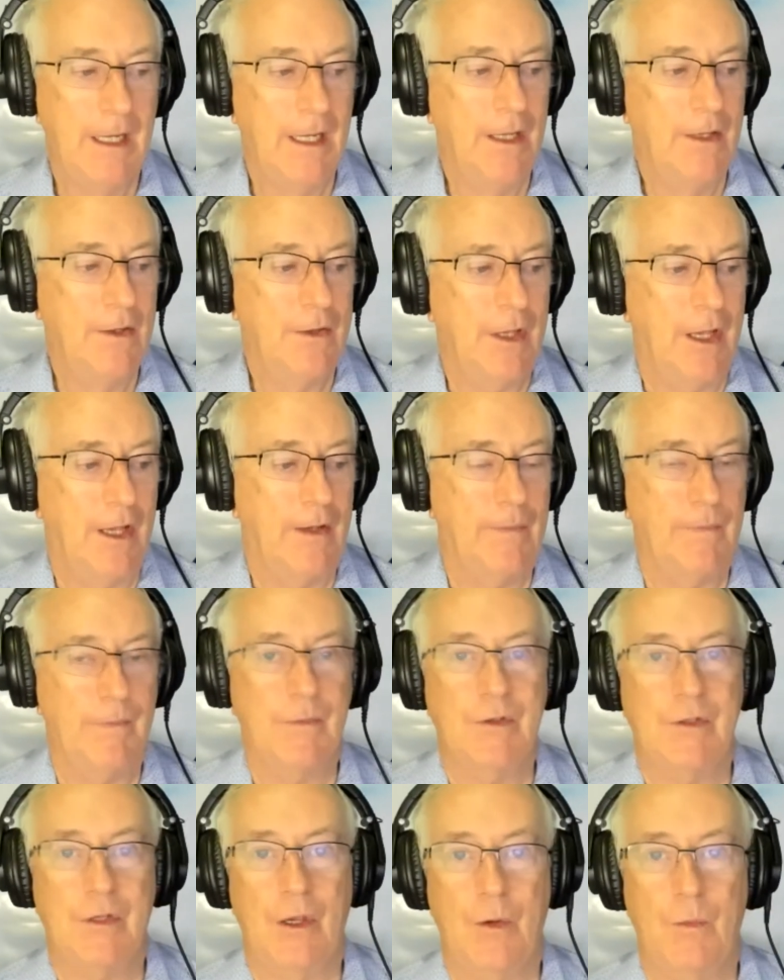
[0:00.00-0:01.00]
Mm-hmm. Um,
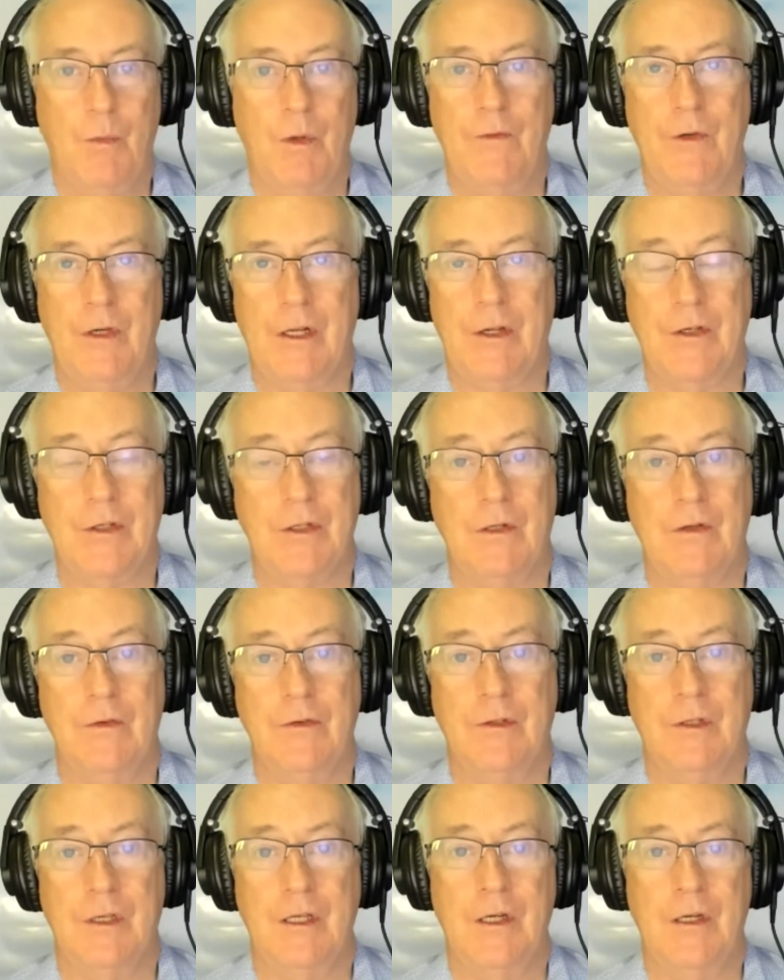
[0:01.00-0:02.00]
so we've got
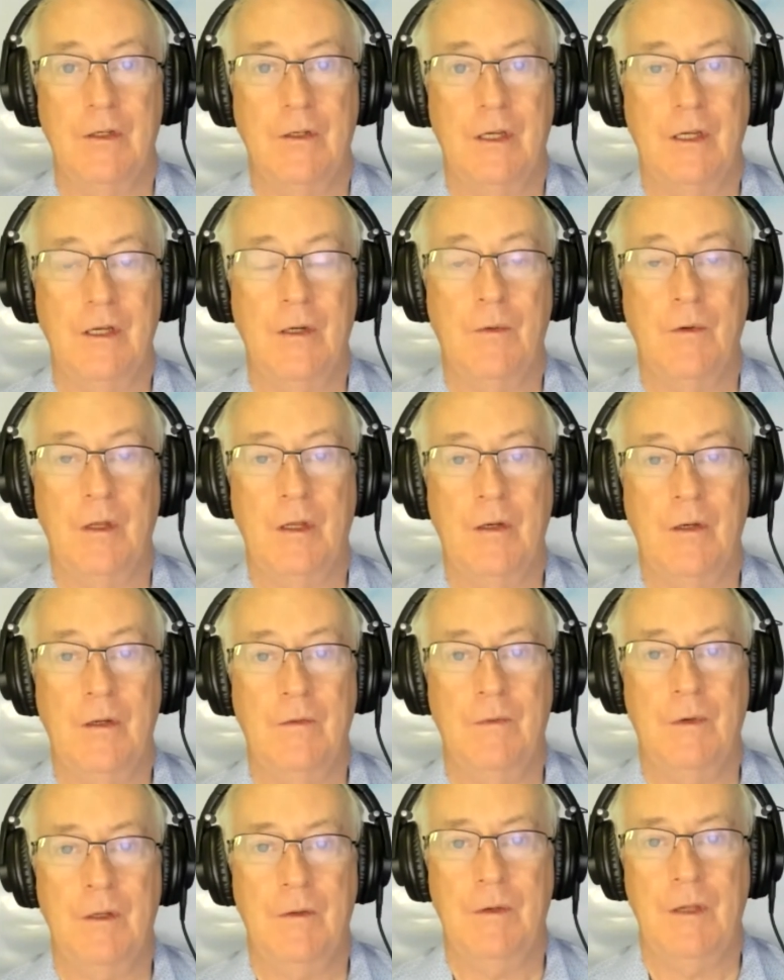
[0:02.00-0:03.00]
ourselves in a, in, a, in
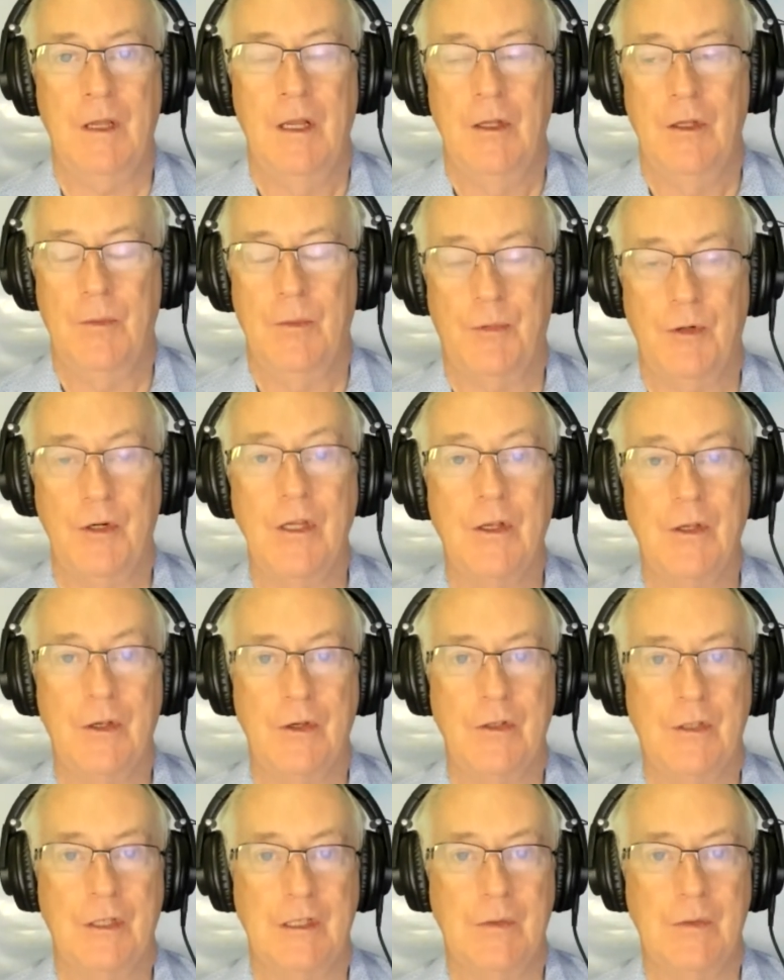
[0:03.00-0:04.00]
a
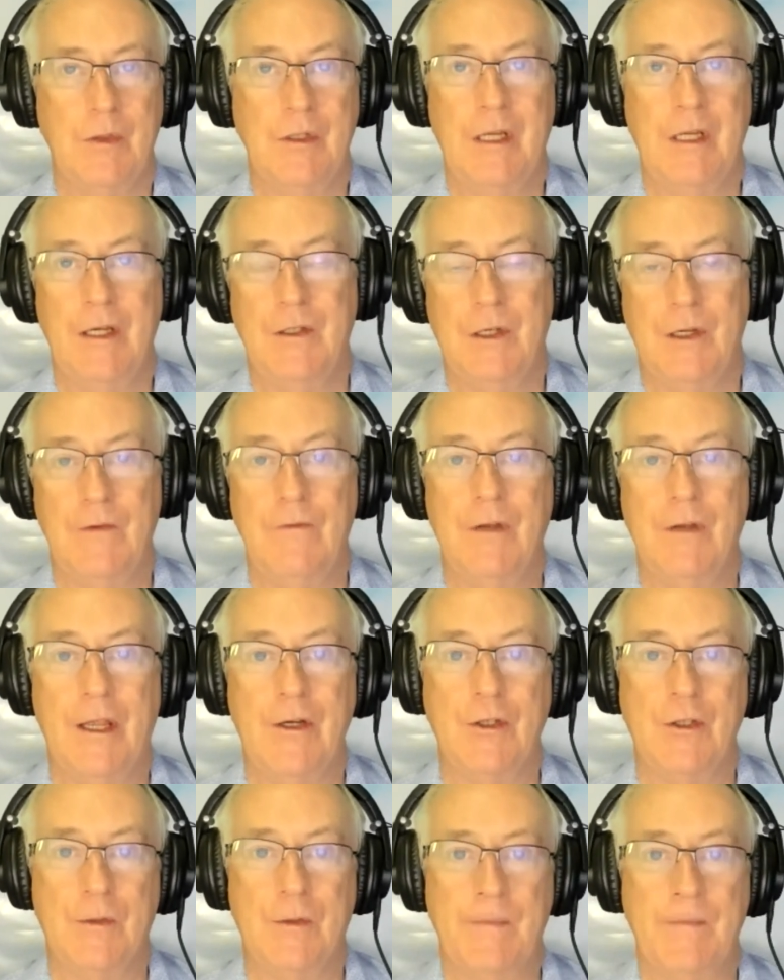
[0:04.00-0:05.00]
precursor to a debt
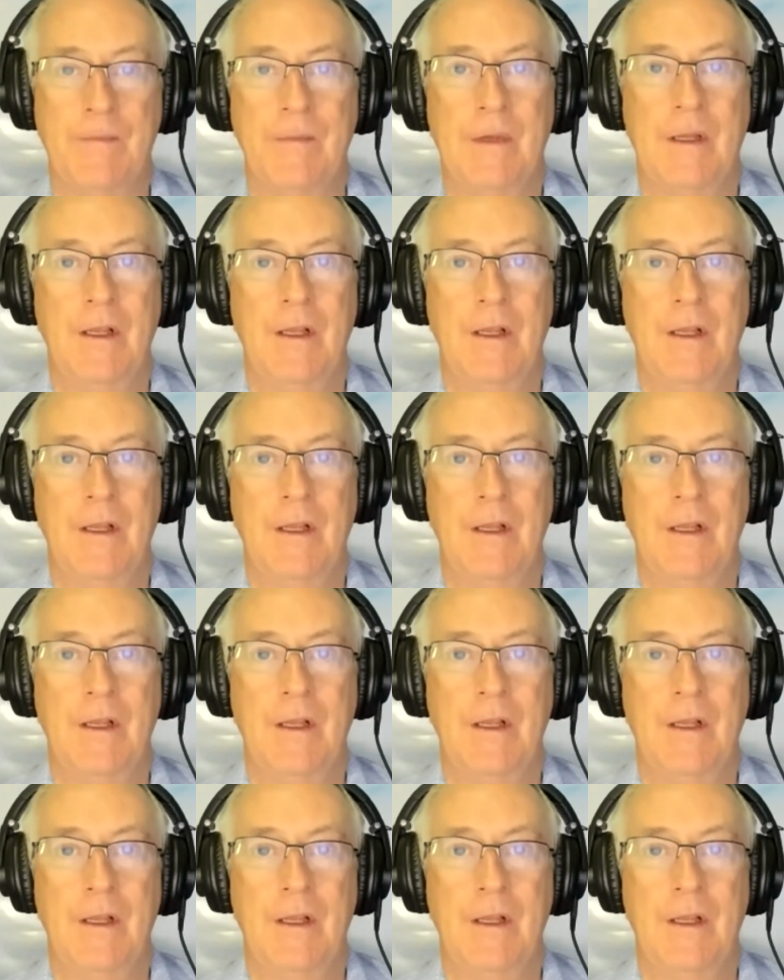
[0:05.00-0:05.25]
deflation.